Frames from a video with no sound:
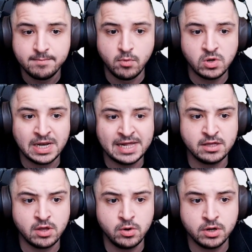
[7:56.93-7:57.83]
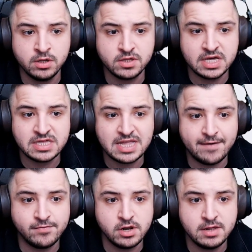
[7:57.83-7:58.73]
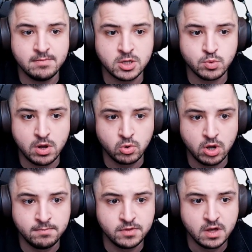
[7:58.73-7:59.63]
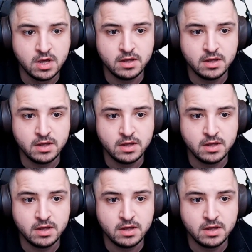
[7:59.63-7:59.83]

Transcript: More collector tokens is definitely much welcomed.